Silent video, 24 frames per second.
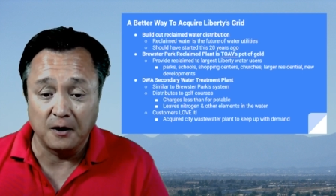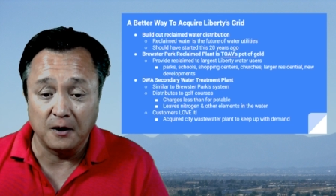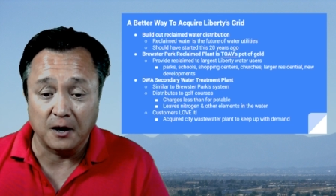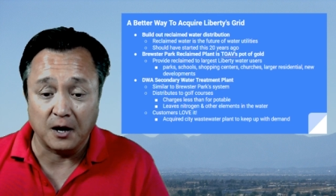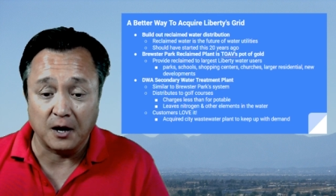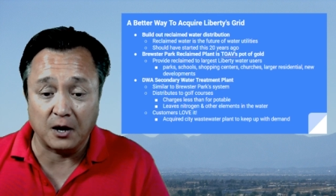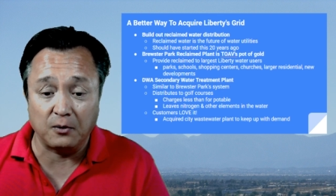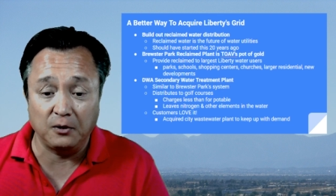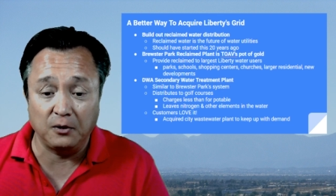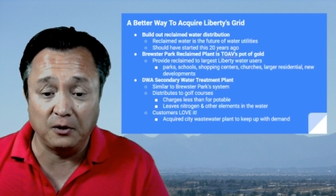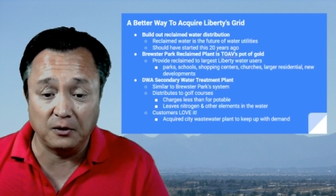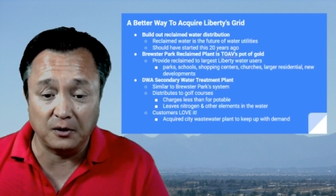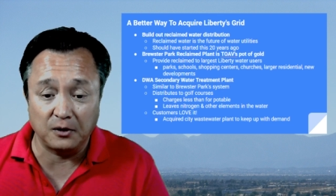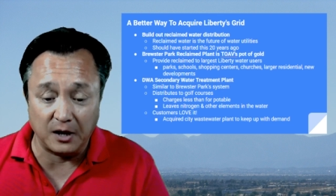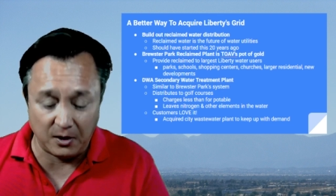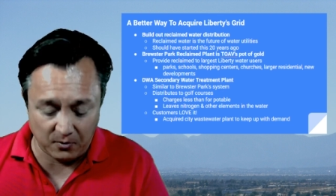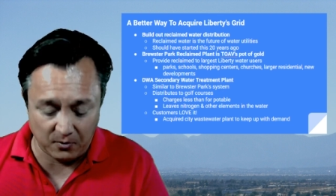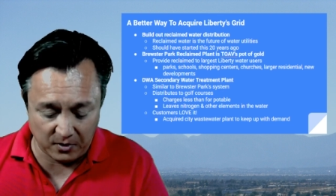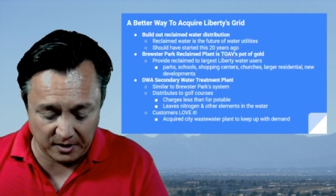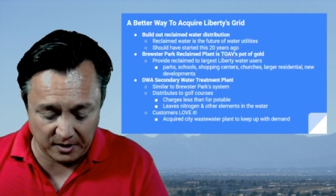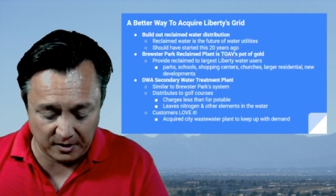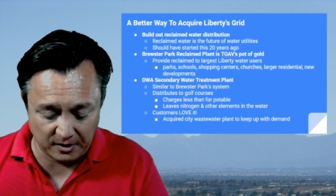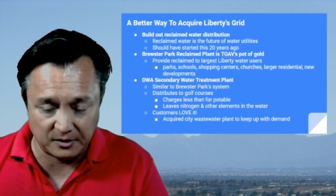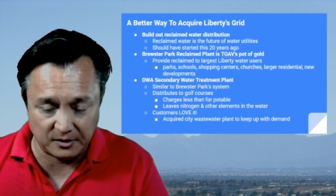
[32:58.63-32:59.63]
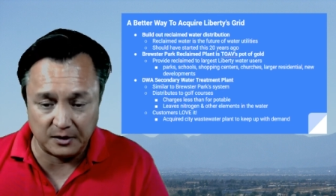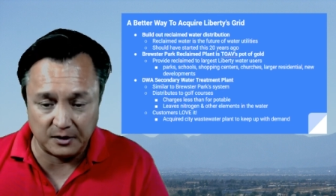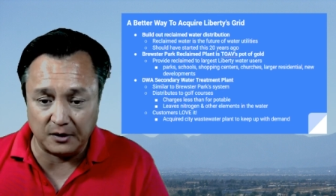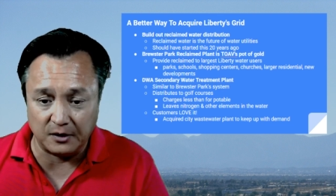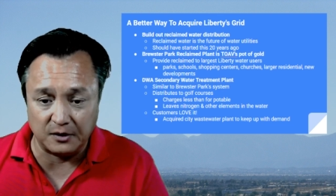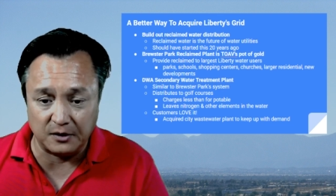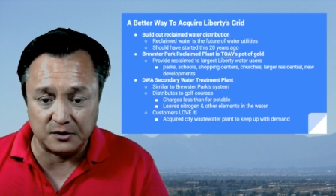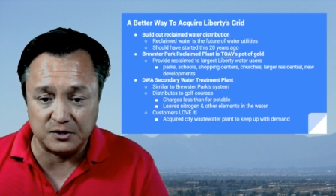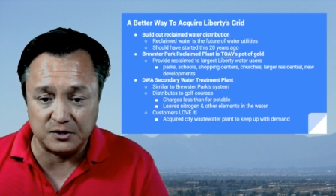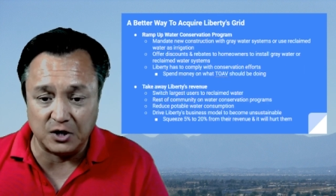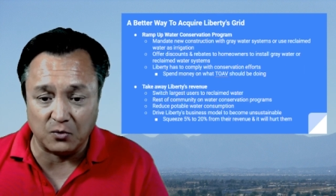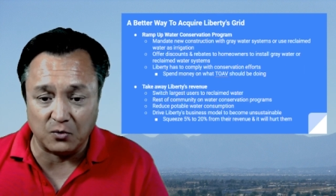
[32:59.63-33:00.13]
It'll, it would.
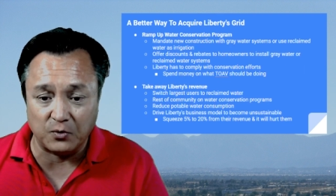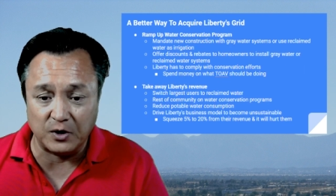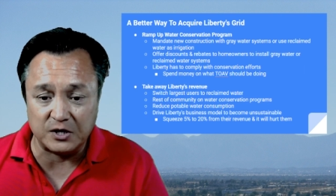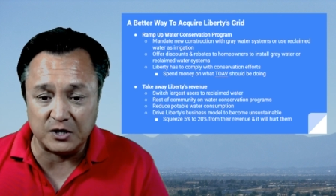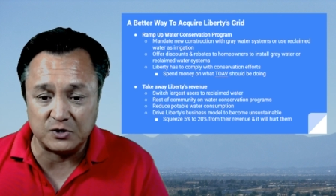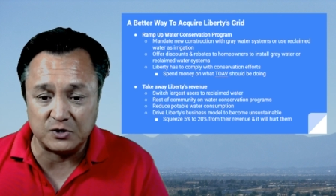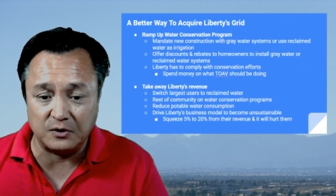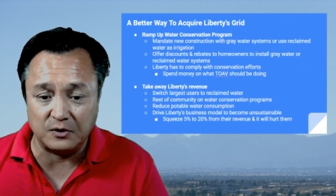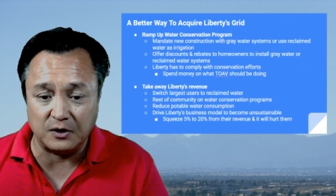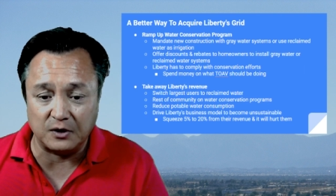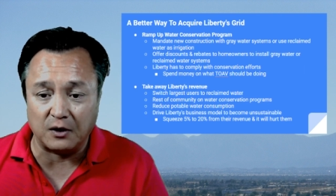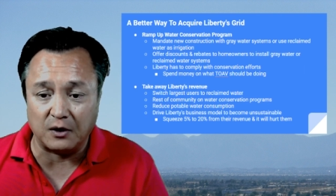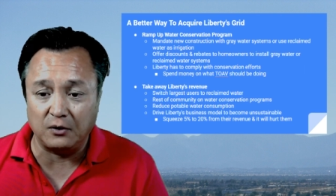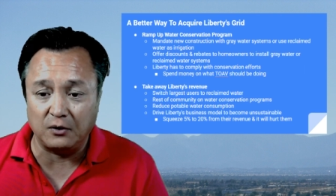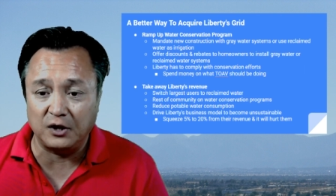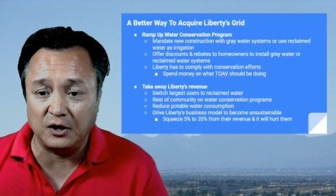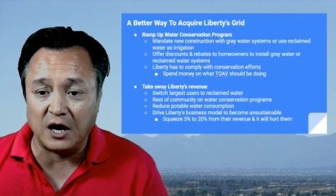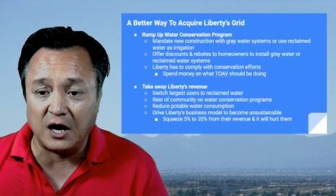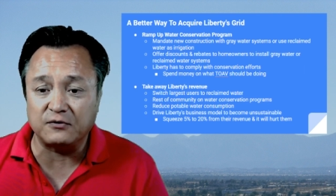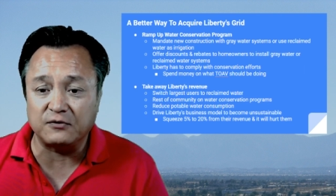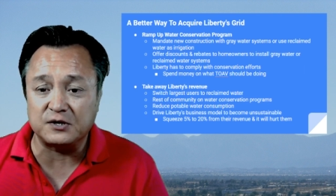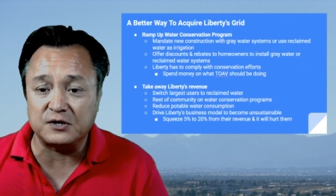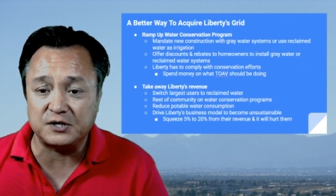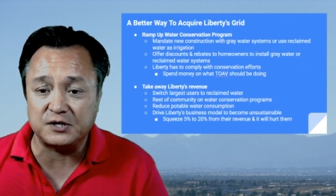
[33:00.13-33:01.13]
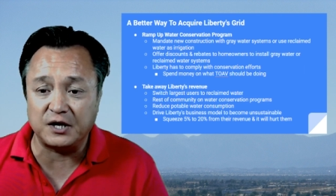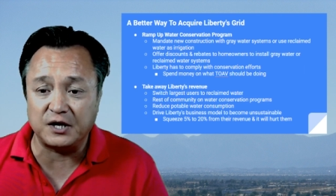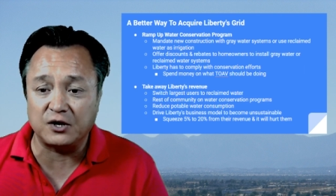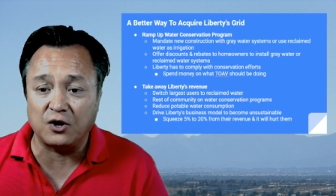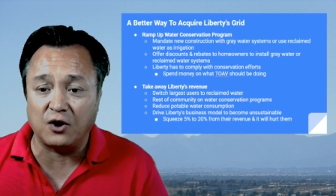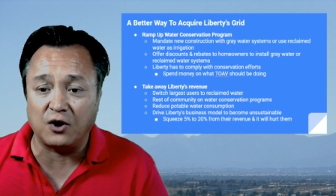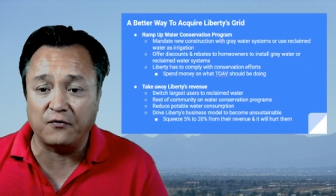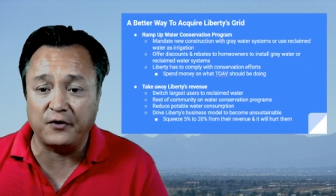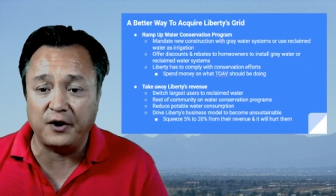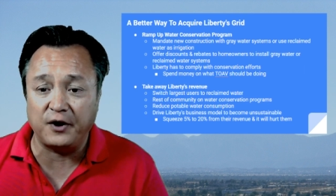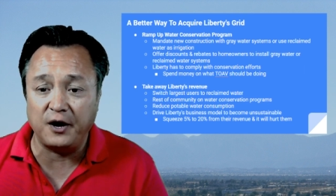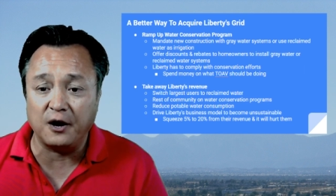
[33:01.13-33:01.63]
There's no reason. I'd love to see it
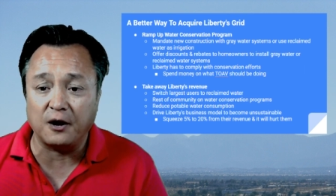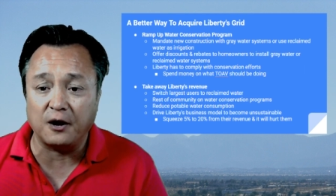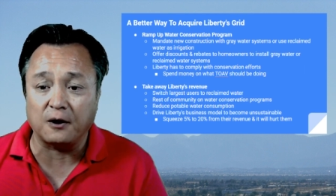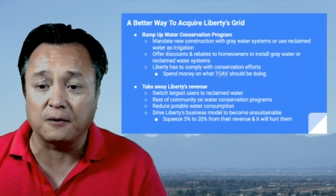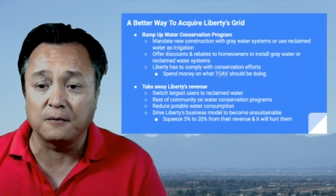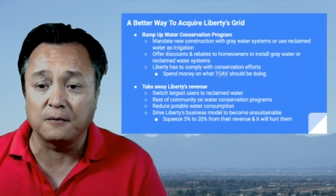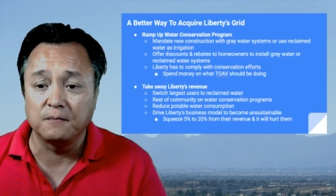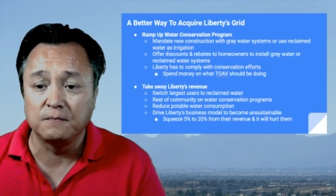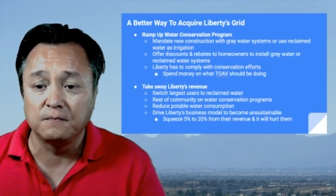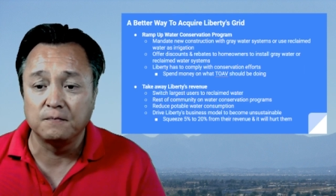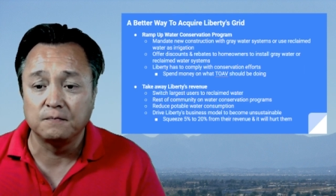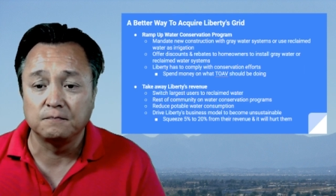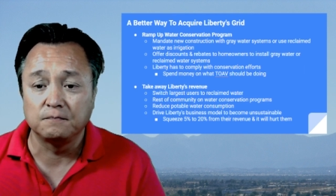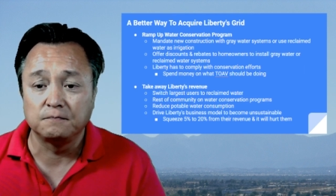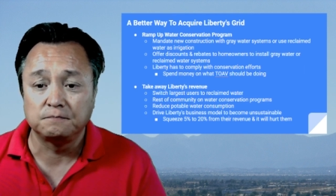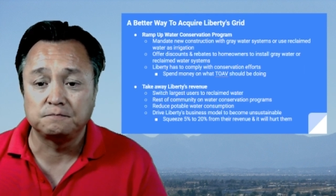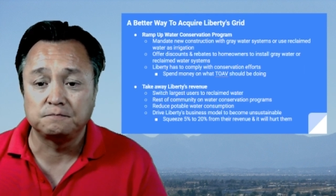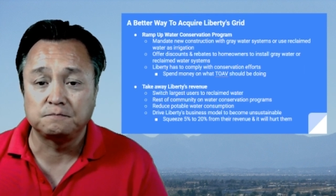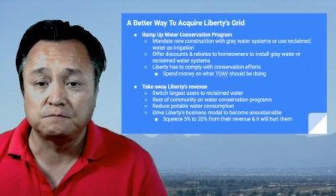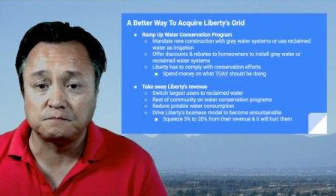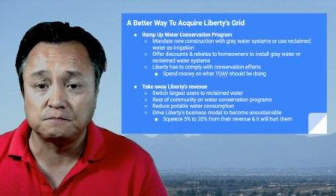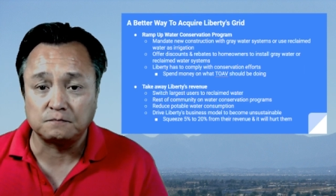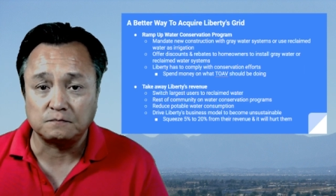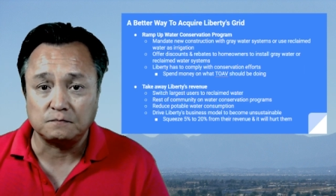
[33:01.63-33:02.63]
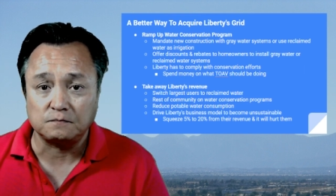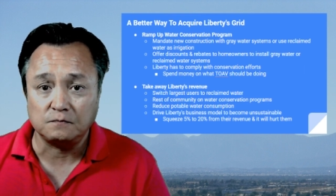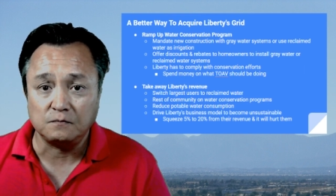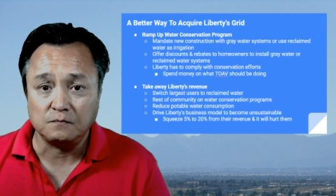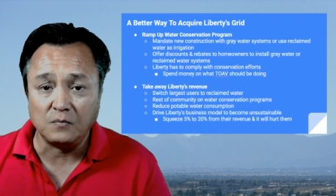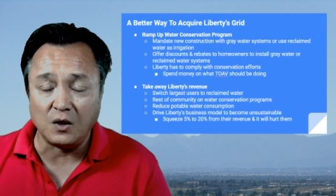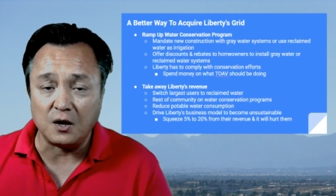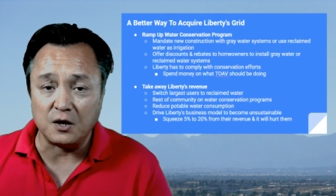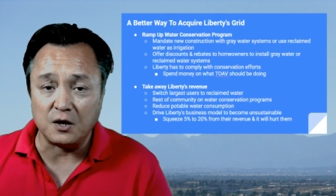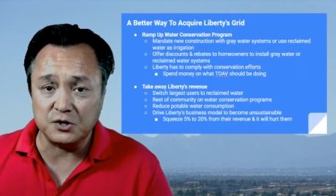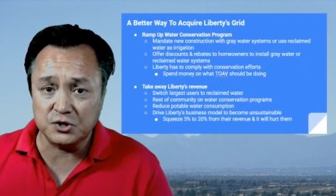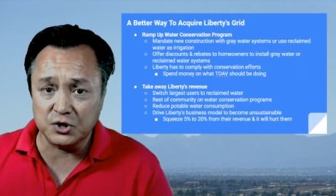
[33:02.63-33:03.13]
over here.
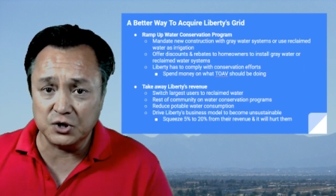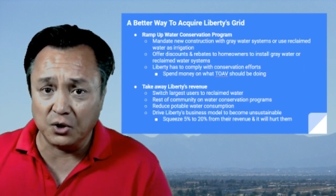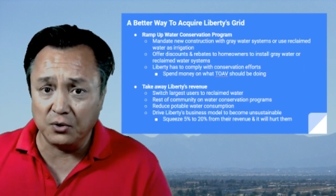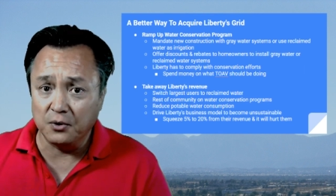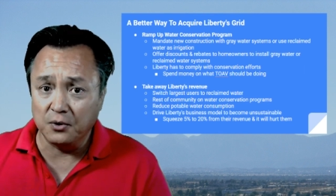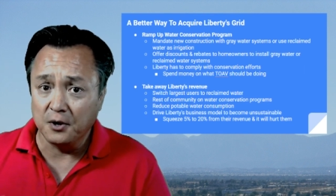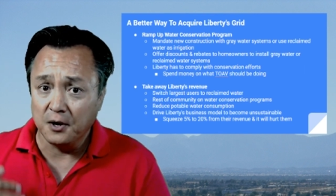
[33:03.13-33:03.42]
So